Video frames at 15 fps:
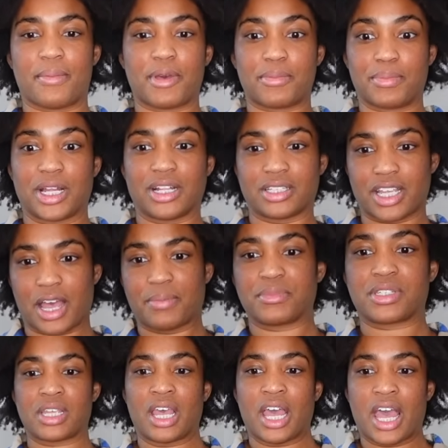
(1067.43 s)
mill
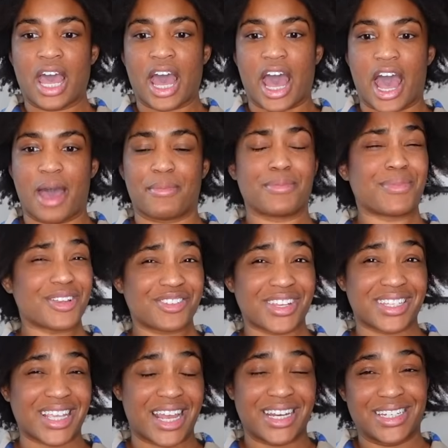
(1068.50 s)
dumps, much
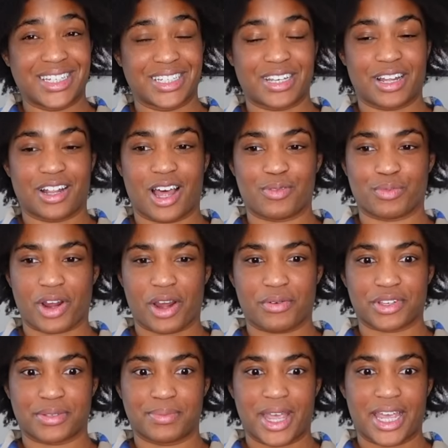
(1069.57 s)
less any detail on where it
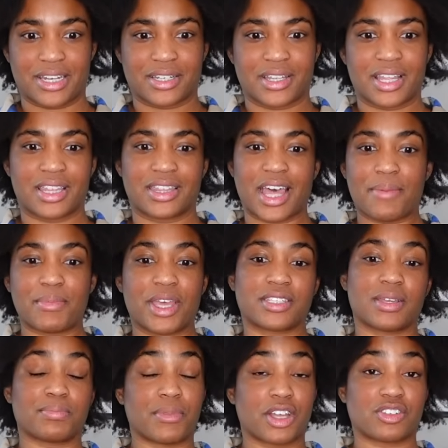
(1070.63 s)
was made. That makes
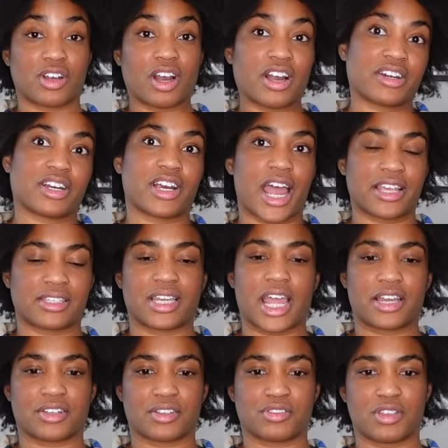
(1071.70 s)
it much harder as an
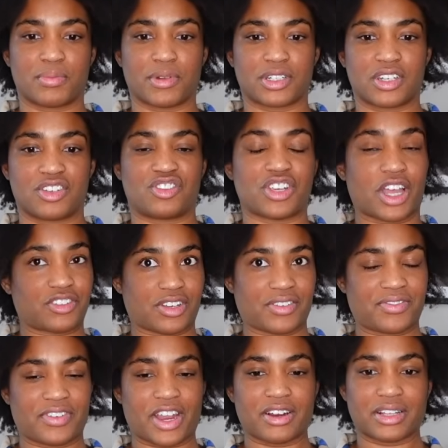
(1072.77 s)
end consumer to judge
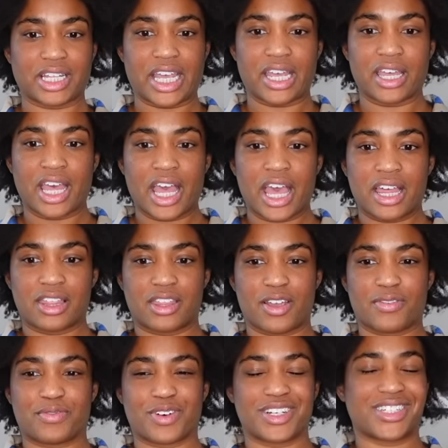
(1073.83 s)
it fairly.
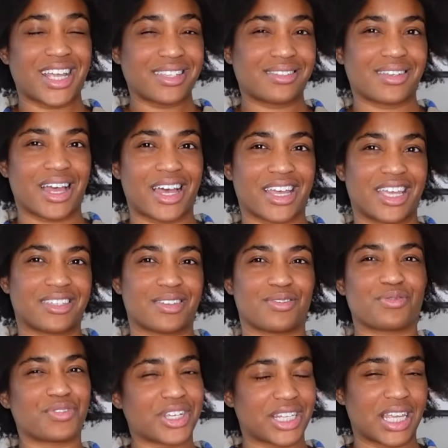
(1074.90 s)
Therefore, deadstock
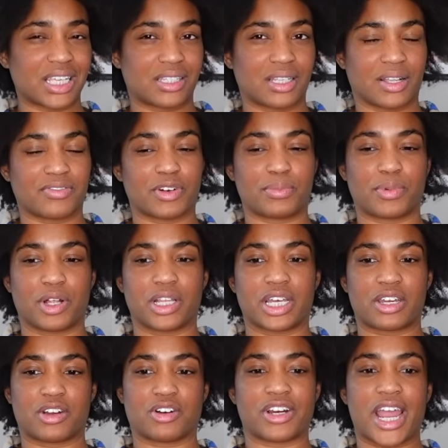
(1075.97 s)
isn't really a silver
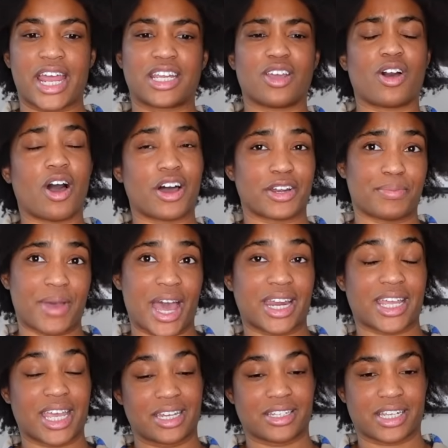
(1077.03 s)
bullet or any
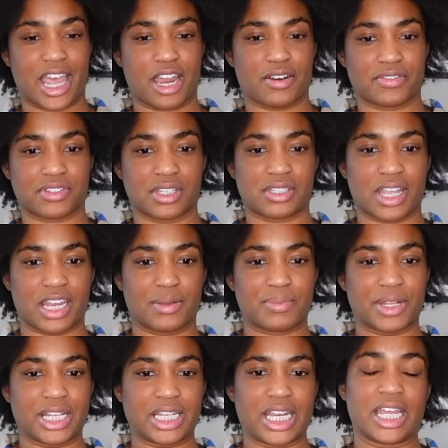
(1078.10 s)
automatic indicator of
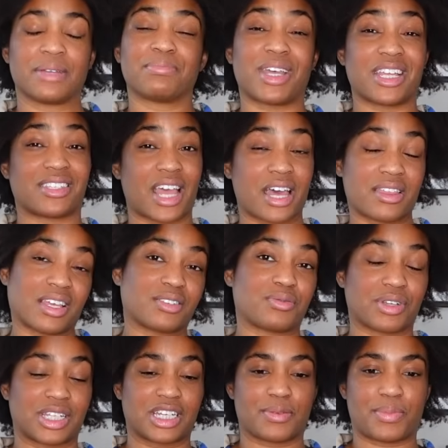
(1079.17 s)
sustainability. Its ethics
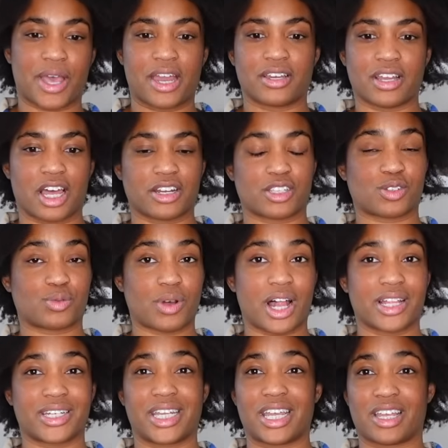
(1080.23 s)
really depend on its
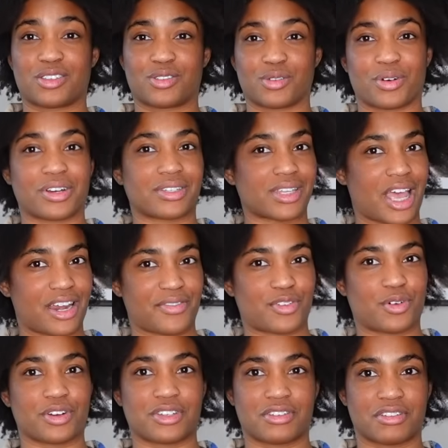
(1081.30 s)
quality, its source, and of
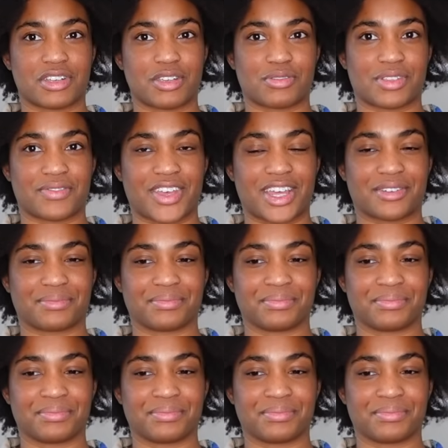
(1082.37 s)
course your use of it.